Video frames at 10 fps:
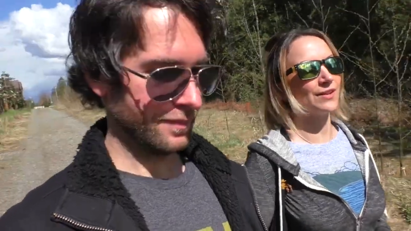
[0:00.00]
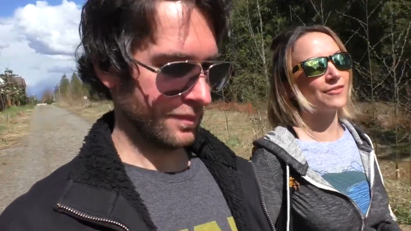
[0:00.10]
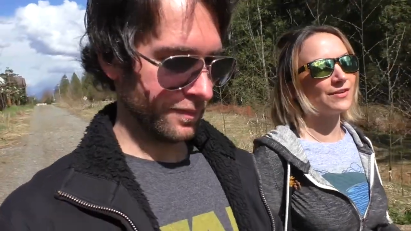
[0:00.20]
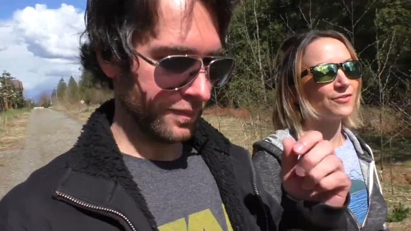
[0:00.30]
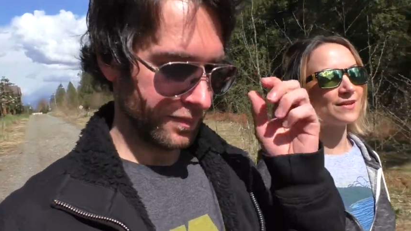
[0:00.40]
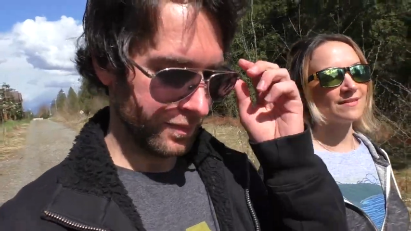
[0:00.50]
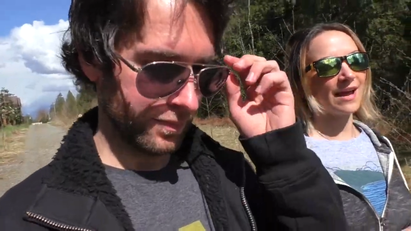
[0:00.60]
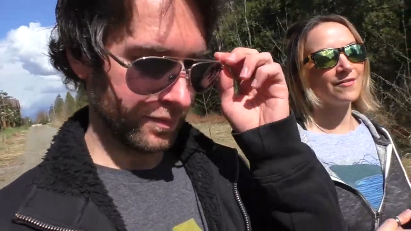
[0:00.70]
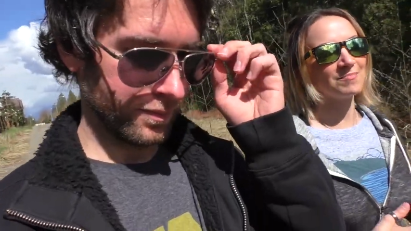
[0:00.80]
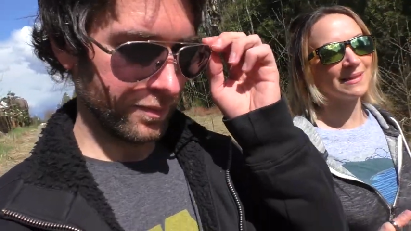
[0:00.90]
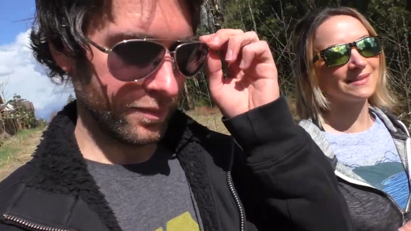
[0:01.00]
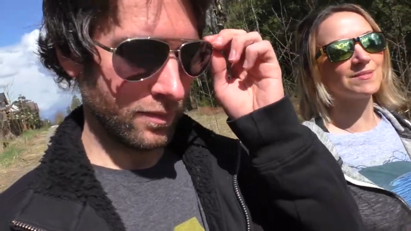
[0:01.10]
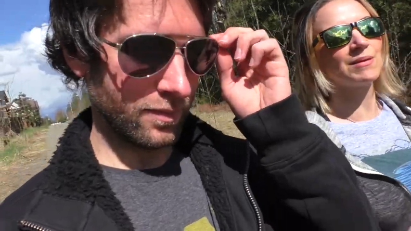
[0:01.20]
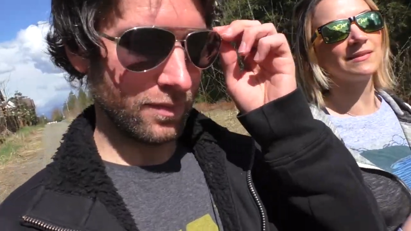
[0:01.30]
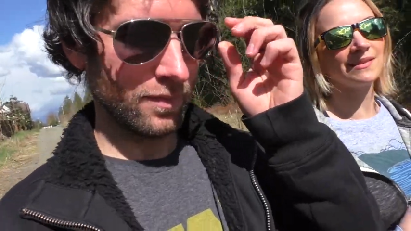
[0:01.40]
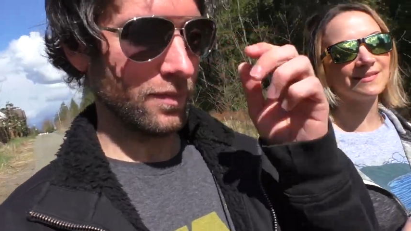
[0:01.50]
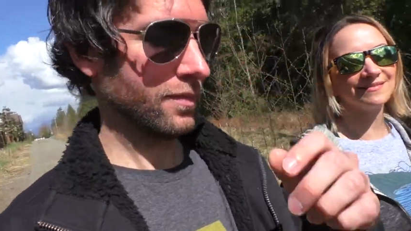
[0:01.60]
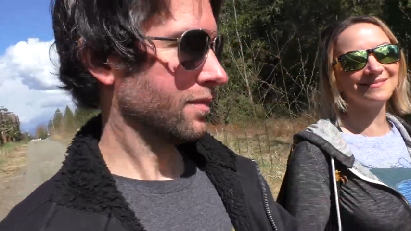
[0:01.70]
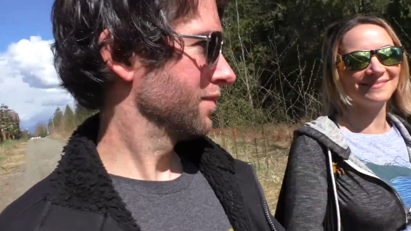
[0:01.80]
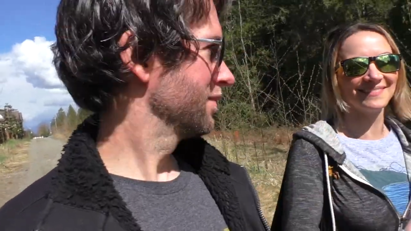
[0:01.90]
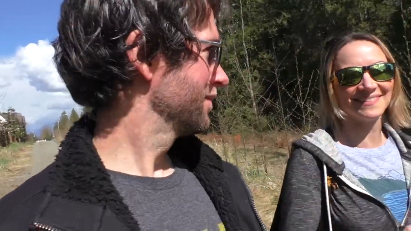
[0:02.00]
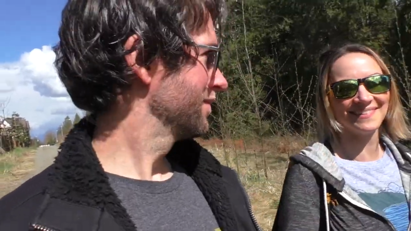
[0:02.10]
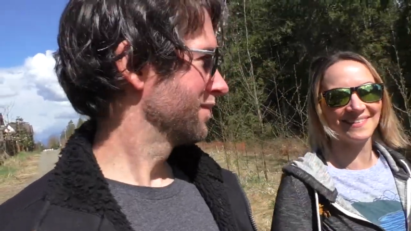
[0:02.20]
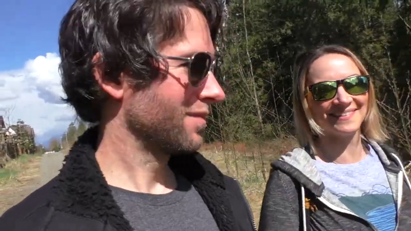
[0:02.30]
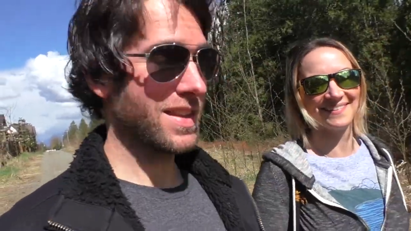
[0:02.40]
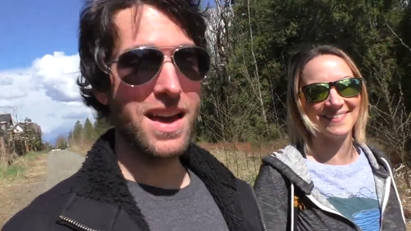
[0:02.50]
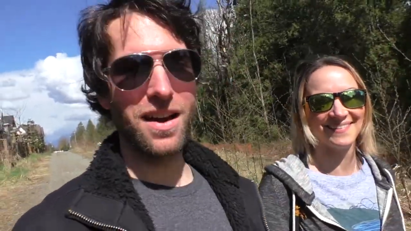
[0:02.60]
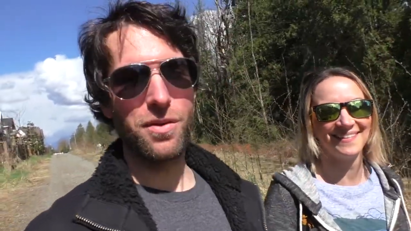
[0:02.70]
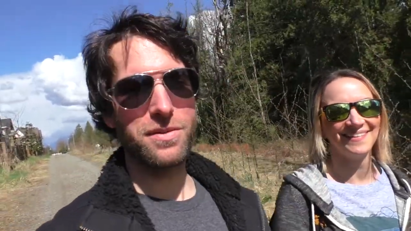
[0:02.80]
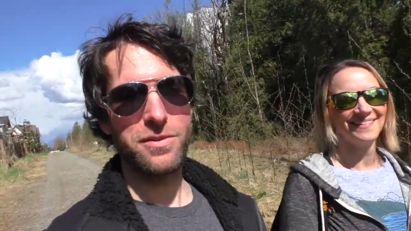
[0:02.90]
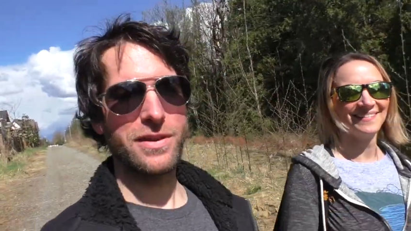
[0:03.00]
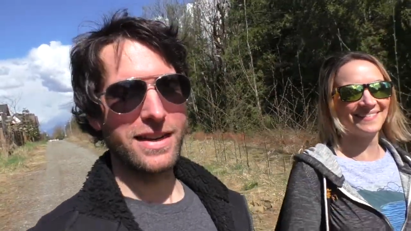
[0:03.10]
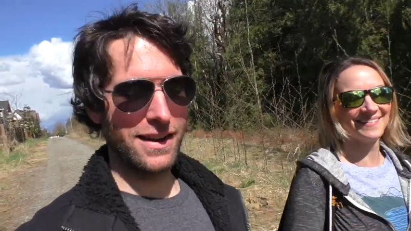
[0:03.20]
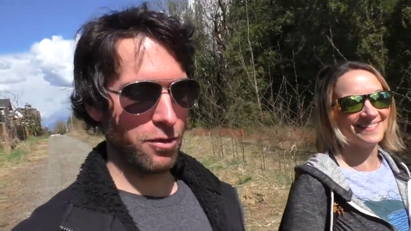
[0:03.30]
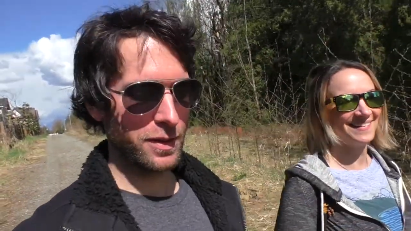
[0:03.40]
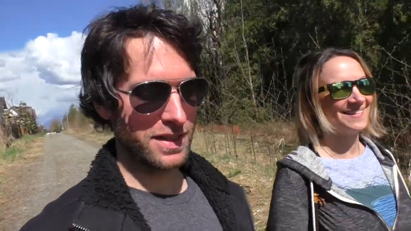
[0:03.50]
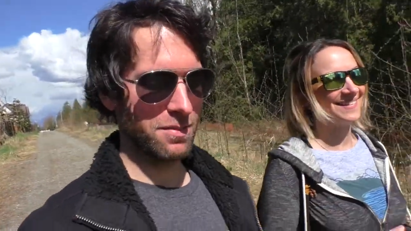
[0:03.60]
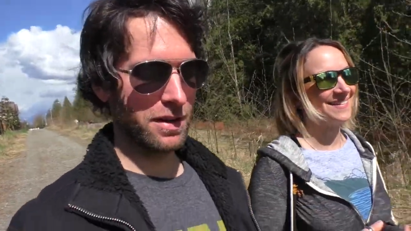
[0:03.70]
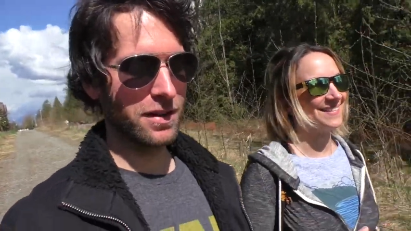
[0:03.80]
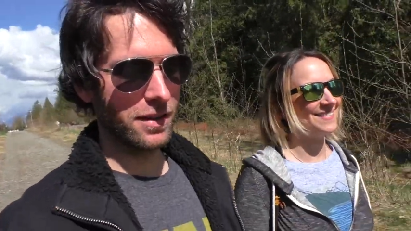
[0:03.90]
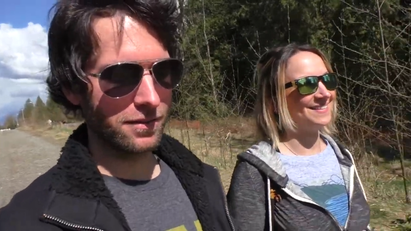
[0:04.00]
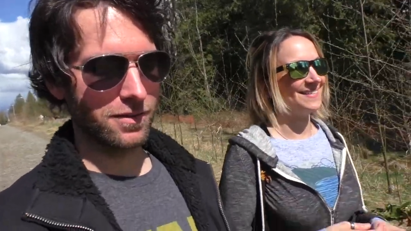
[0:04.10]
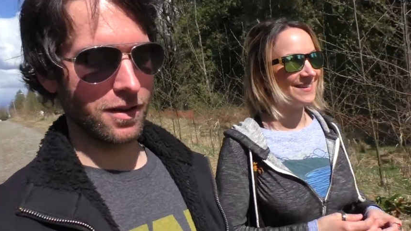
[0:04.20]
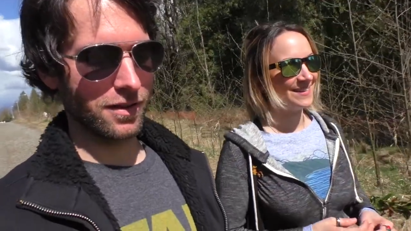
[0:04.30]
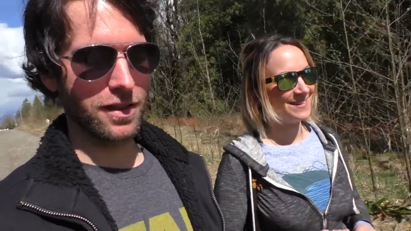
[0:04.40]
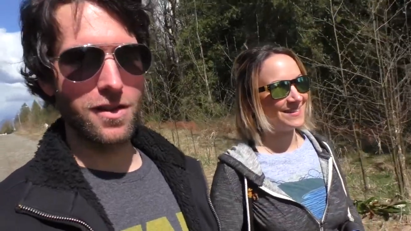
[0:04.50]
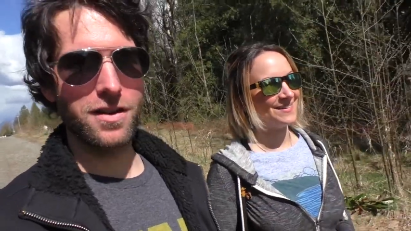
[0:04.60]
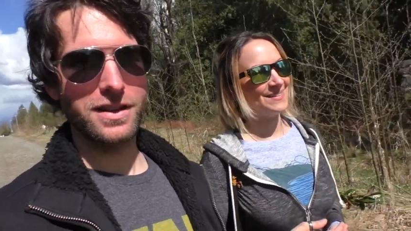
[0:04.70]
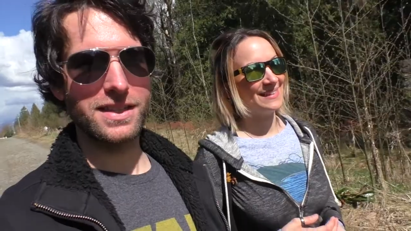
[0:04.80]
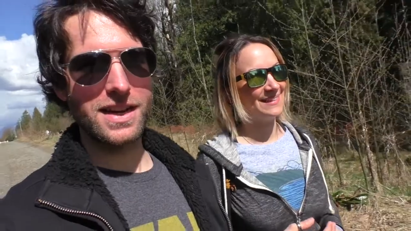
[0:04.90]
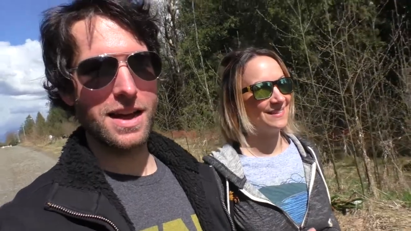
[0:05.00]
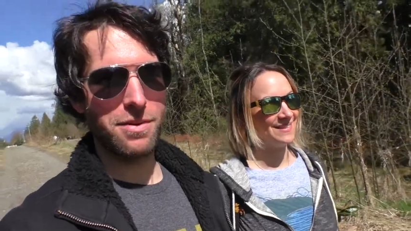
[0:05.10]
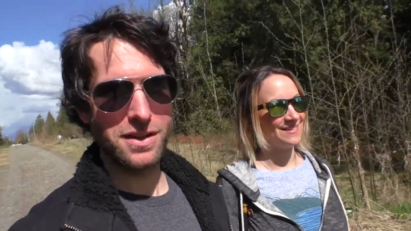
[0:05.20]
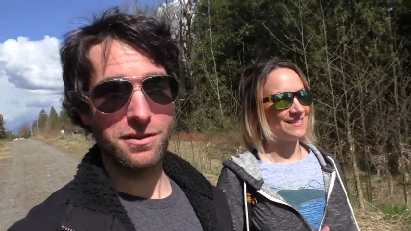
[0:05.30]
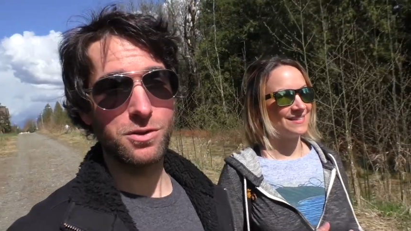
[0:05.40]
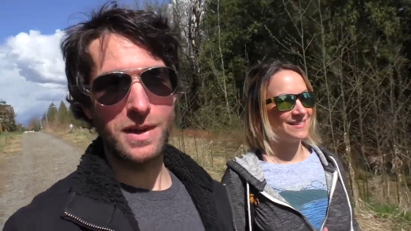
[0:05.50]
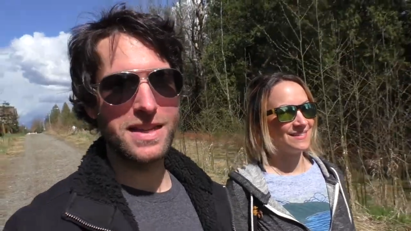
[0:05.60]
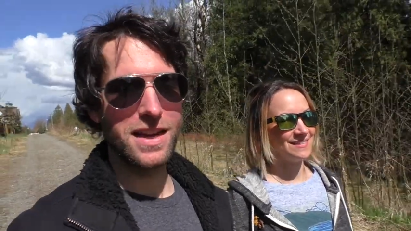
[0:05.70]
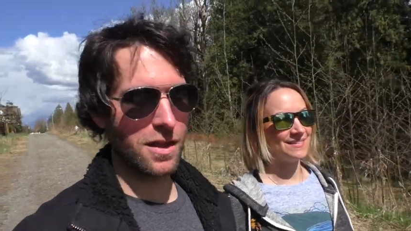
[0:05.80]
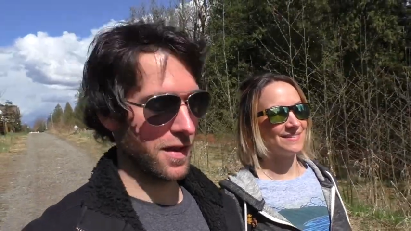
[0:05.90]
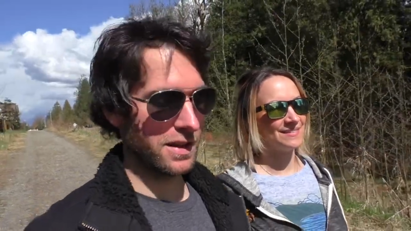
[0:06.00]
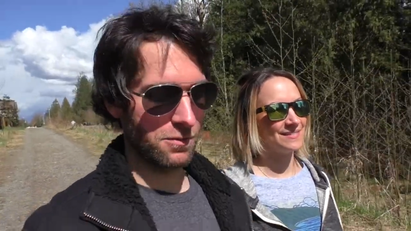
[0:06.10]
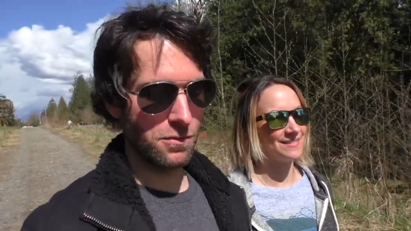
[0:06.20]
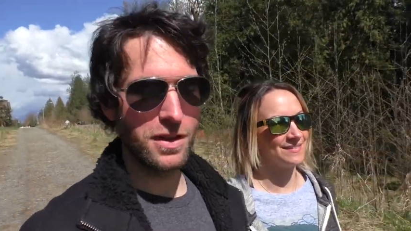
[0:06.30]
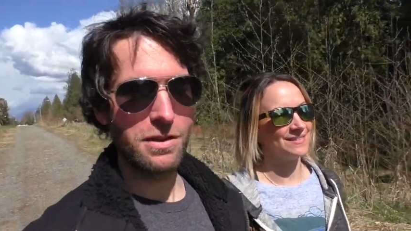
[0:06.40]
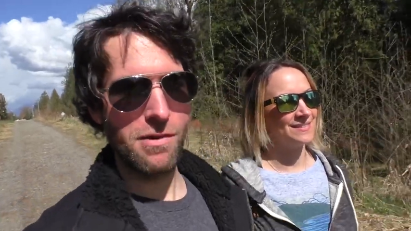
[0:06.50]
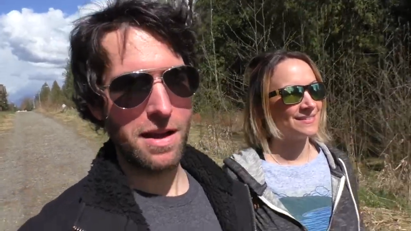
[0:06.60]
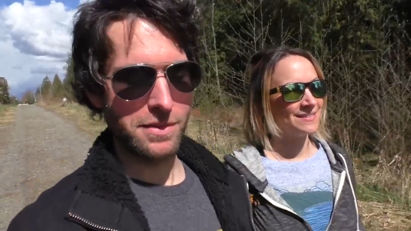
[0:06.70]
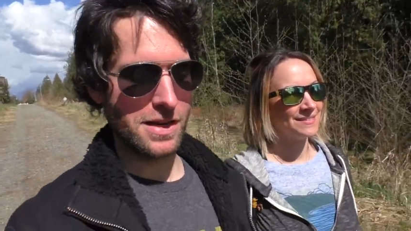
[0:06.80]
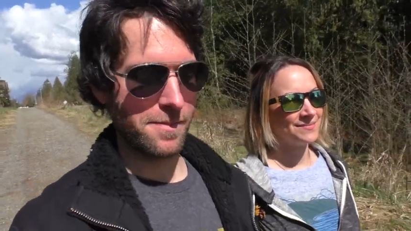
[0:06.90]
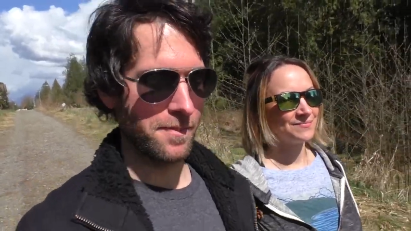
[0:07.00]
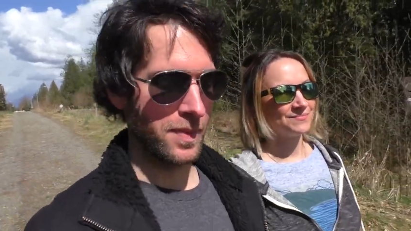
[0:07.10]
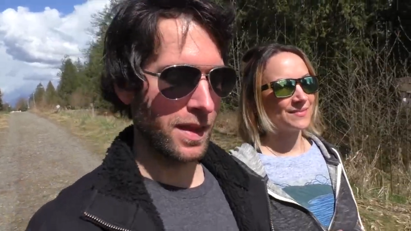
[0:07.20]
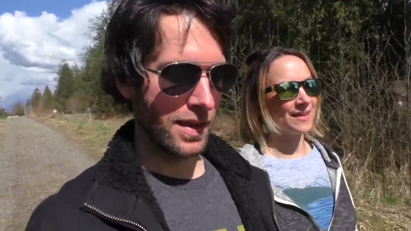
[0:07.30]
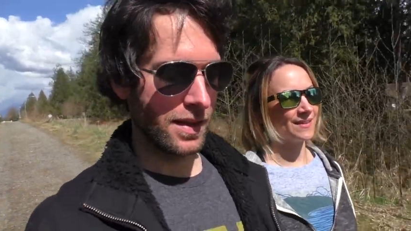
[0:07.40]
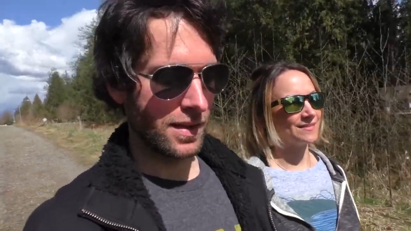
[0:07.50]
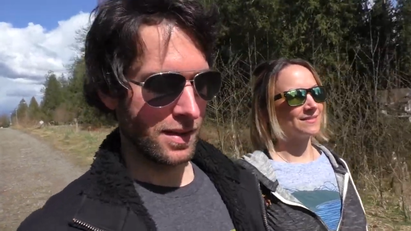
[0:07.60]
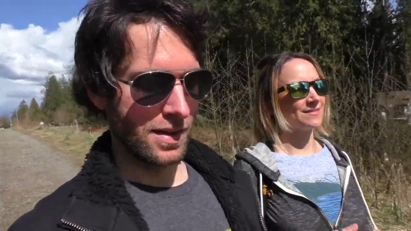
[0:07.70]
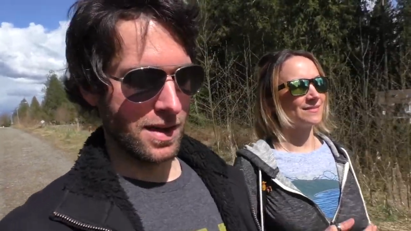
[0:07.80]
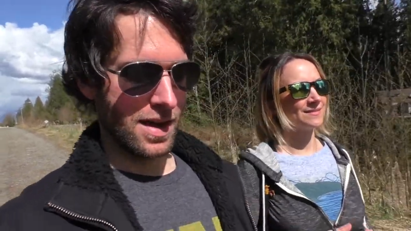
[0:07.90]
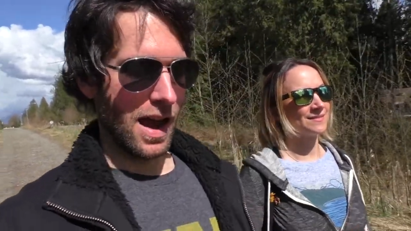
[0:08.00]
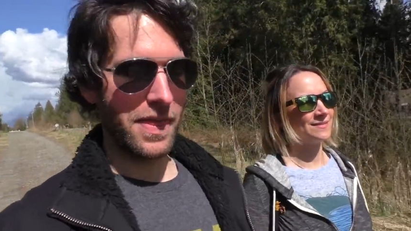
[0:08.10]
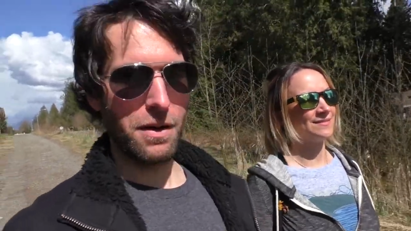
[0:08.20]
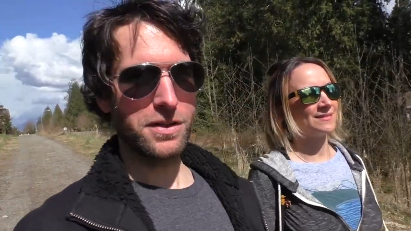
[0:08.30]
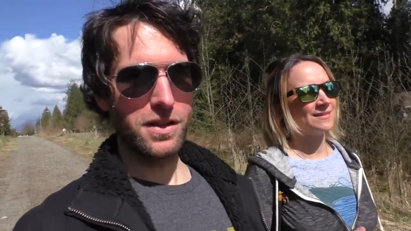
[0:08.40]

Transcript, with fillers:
Speaker 1: Even if we didn't have a place to build it.
Speaker 2: Yeah, we didn't have a place to build it for the longest time, and as soon as we did, things really ramped up.
Speaker 1: Yeah.
Speaker 2: and that was